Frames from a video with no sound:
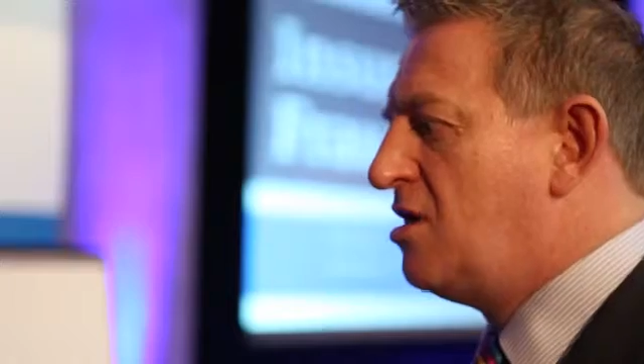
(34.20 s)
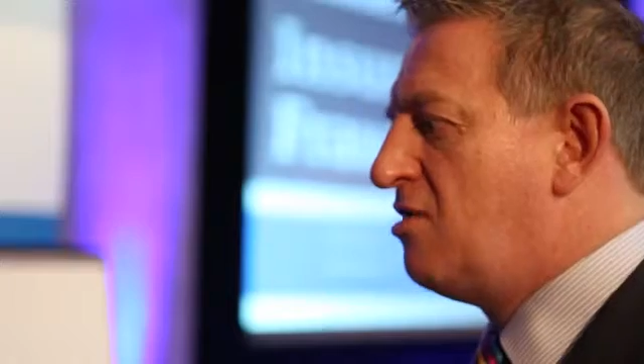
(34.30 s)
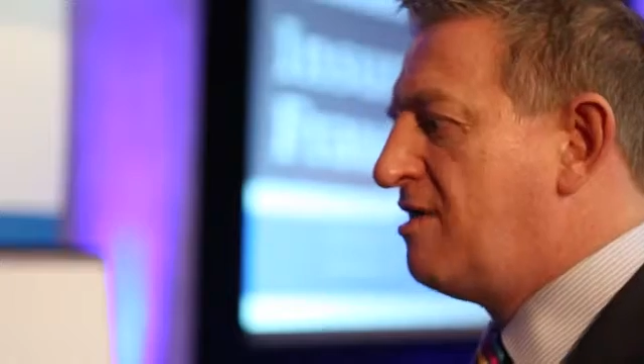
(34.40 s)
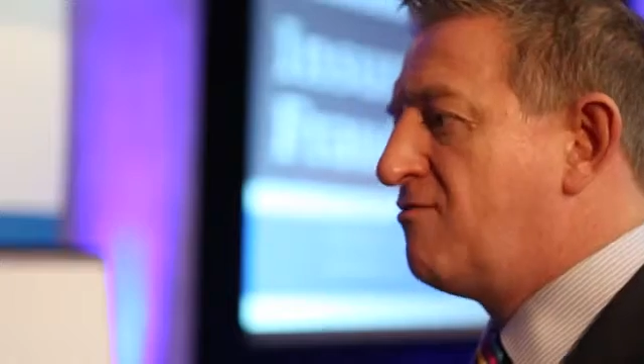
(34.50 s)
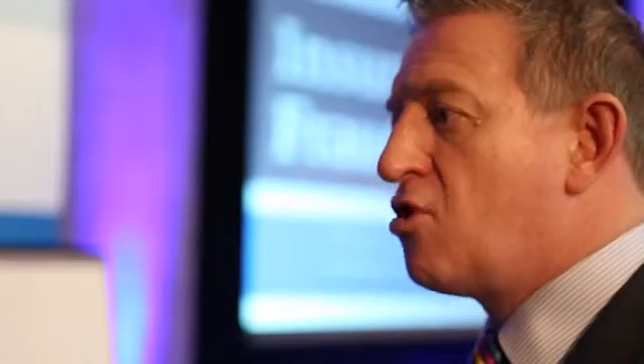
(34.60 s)

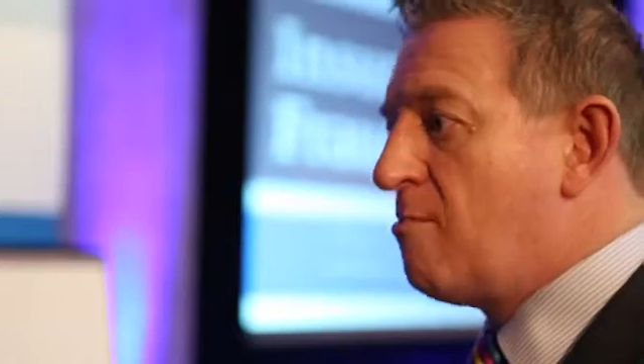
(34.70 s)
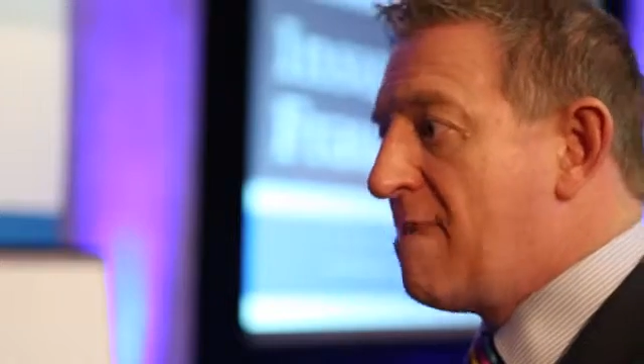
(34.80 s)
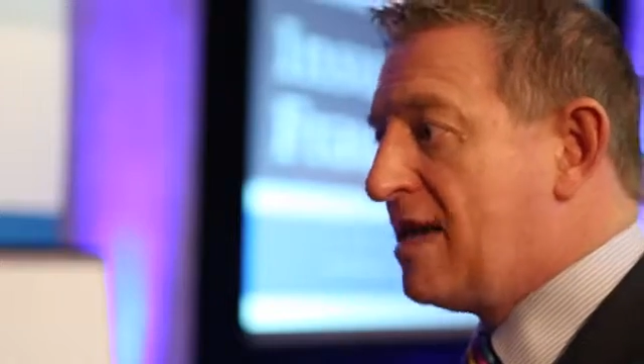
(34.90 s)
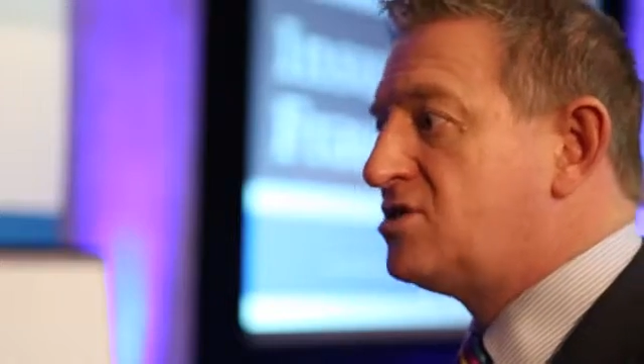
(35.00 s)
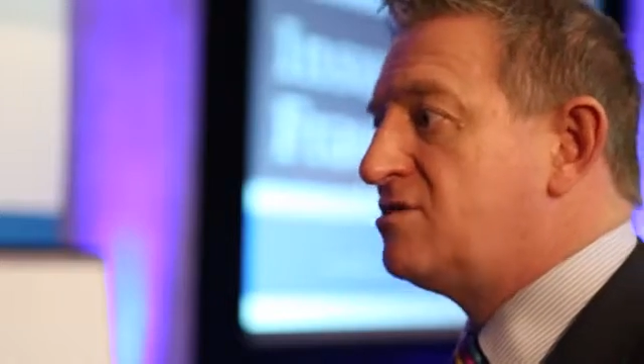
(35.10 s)
They've got a
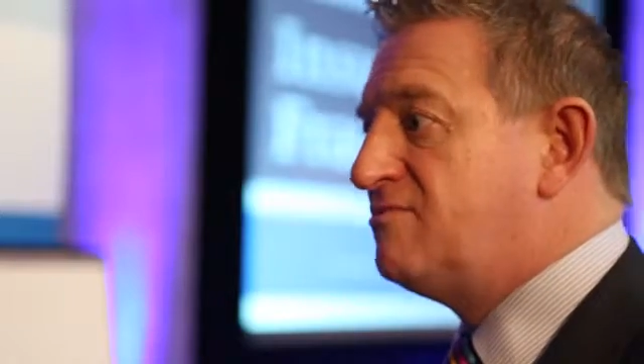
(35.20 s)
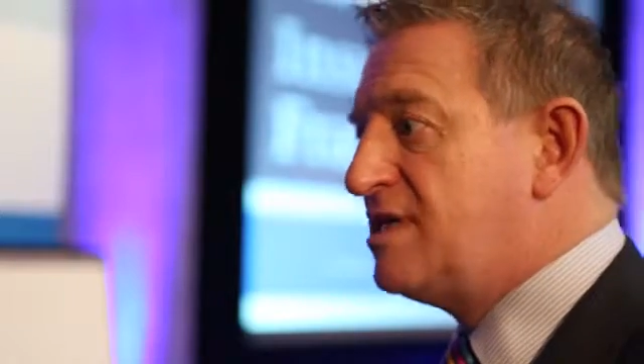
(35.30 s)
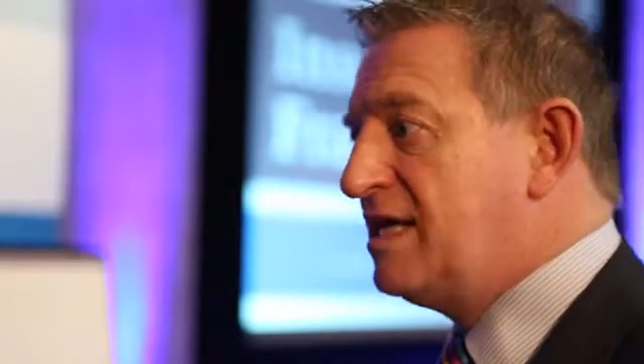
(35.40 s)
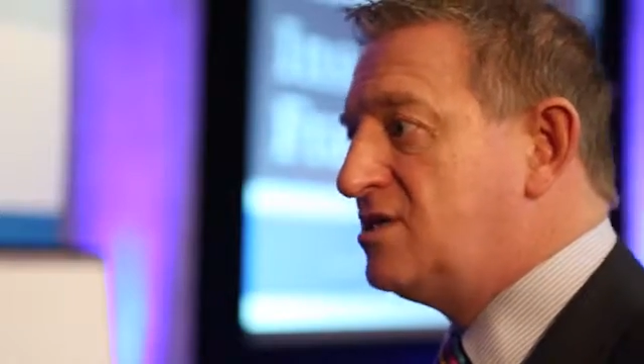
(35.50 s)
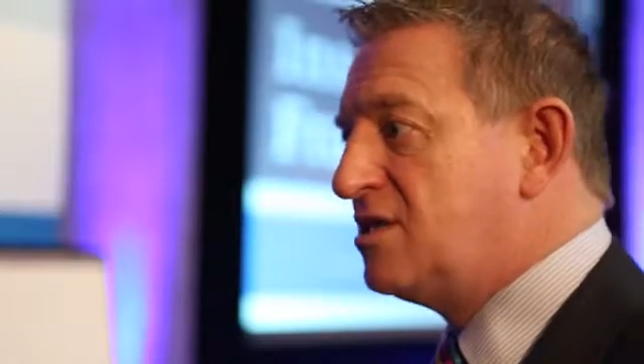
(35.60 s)
mass of
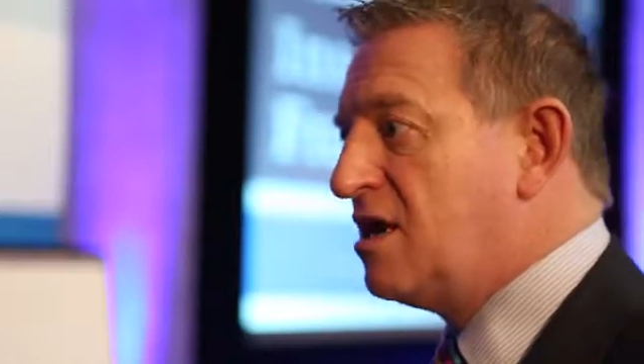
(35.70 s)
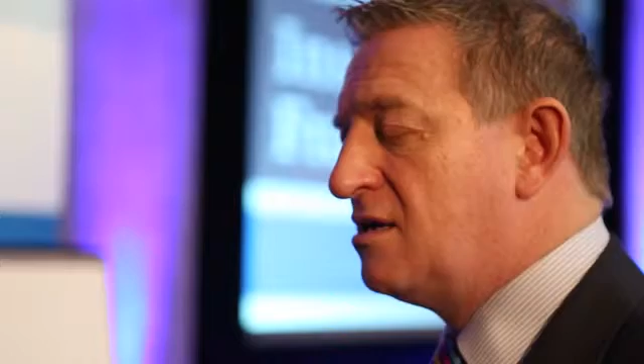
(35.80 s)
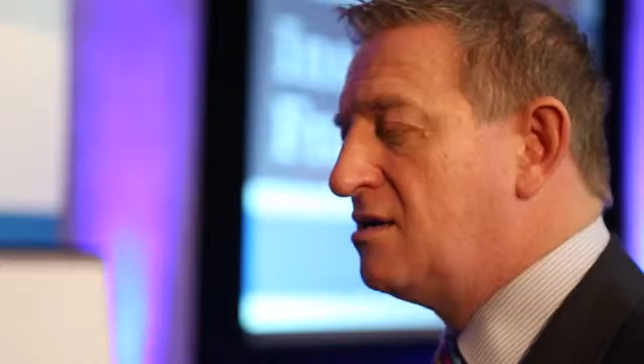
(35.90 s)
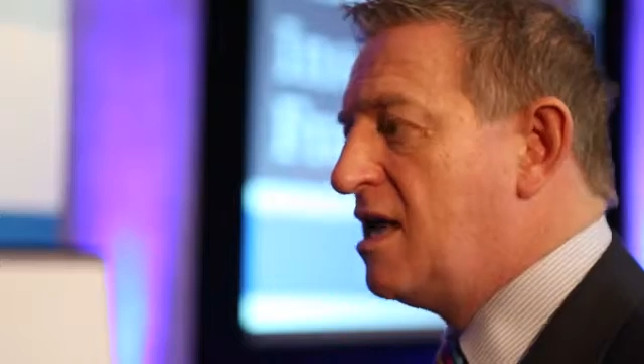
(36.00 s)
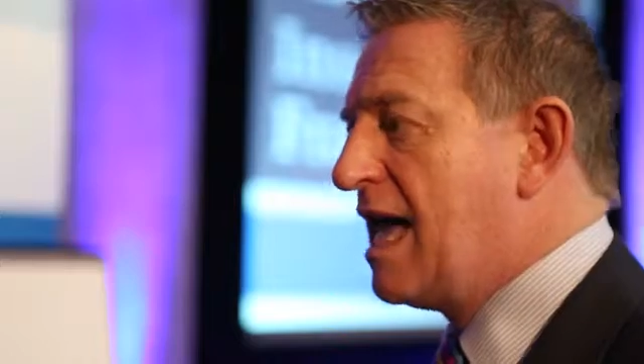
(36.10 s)

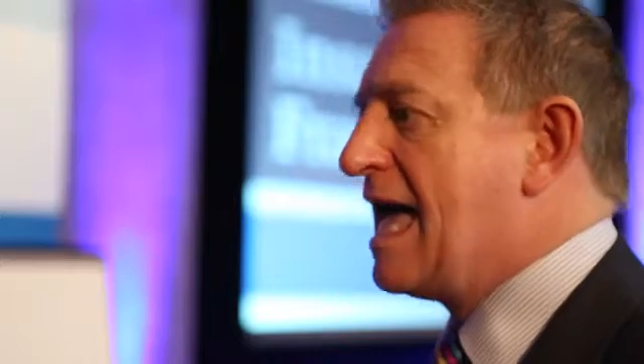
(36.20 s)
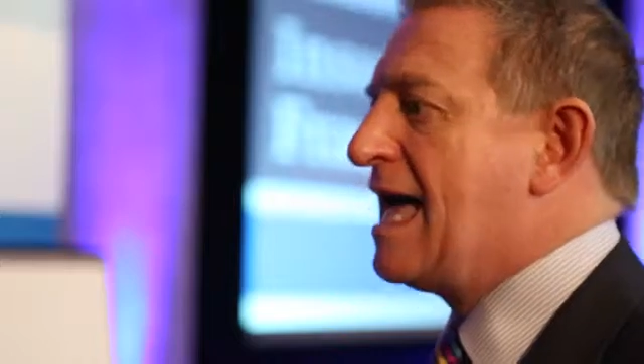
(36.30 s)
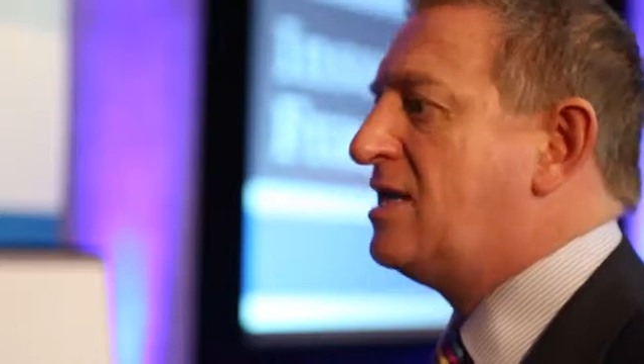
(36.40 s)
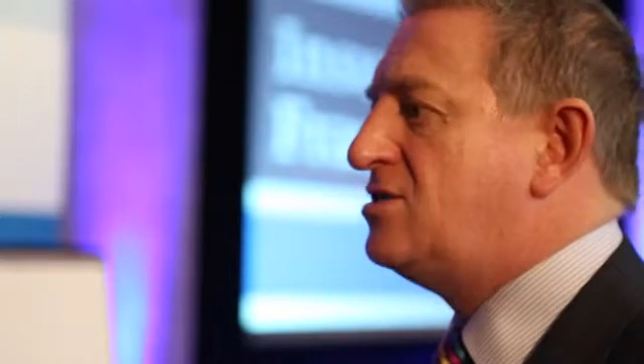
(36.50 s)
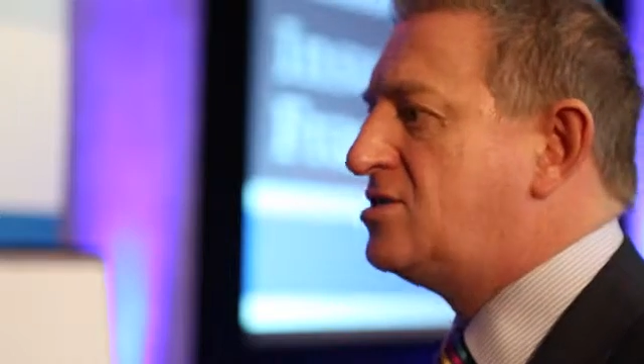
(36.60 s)
data,
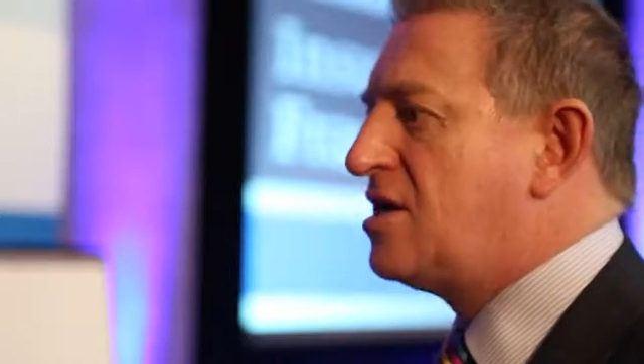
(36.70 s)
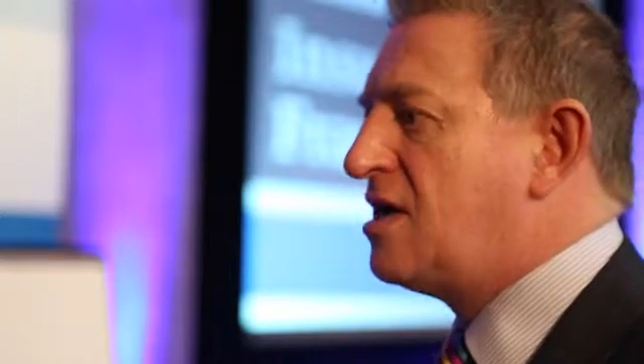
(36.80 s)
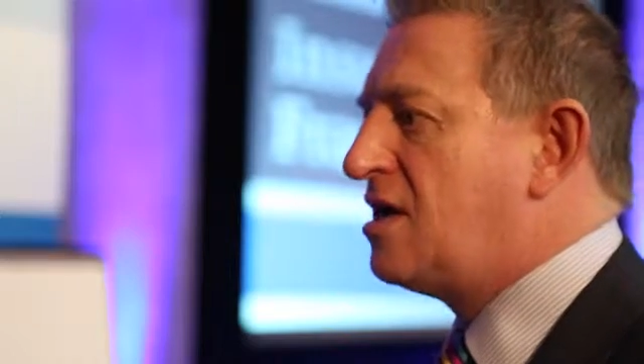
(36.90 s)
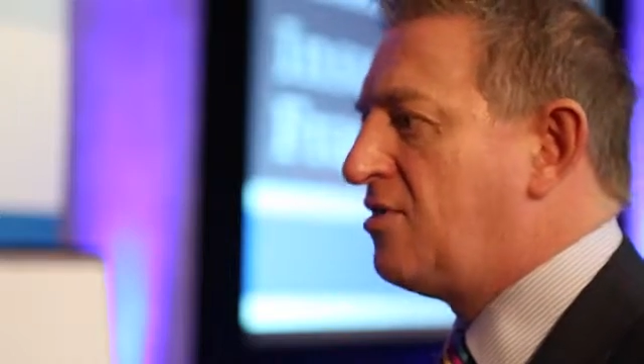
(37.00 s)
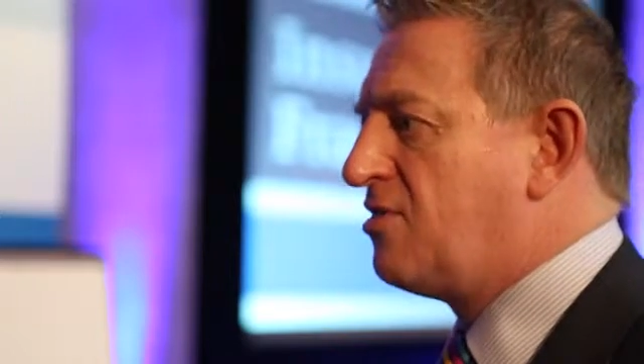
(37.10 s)
and
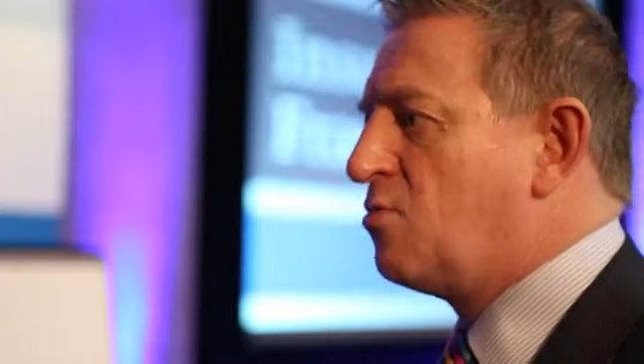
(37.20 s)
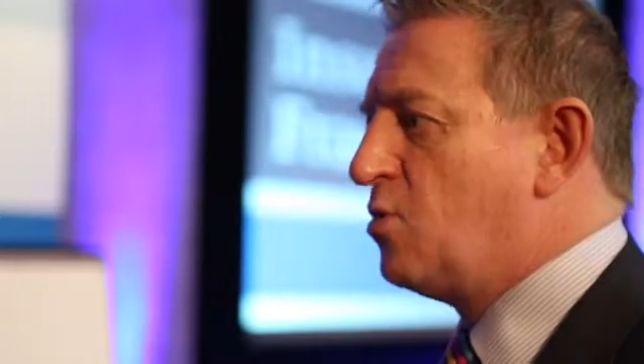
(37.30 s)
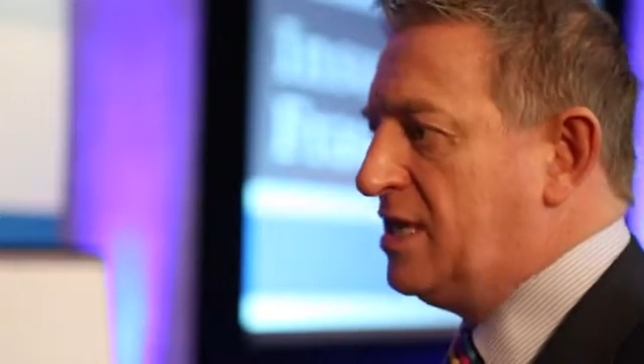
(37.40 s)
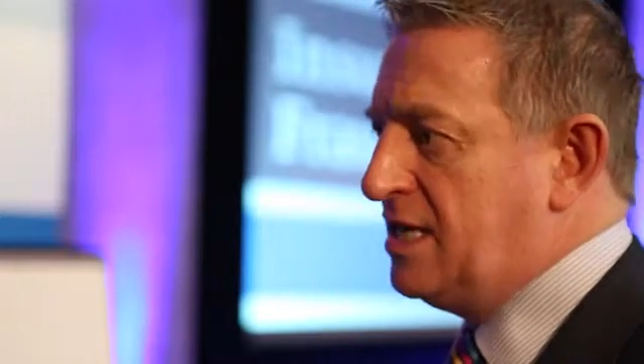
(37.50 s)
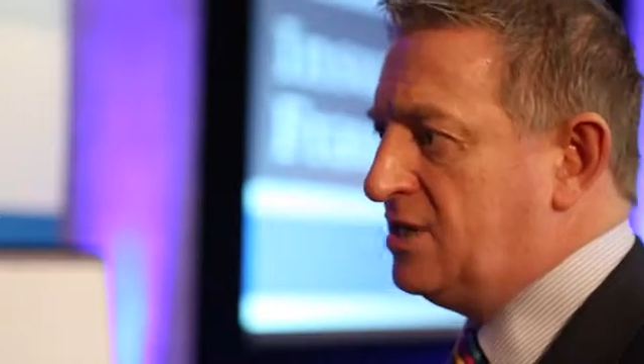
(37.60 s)
I think
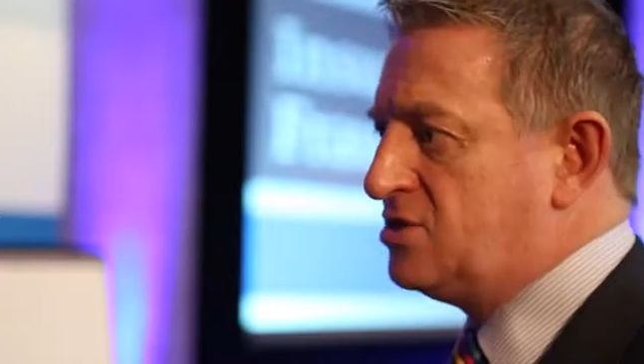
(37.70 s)
we need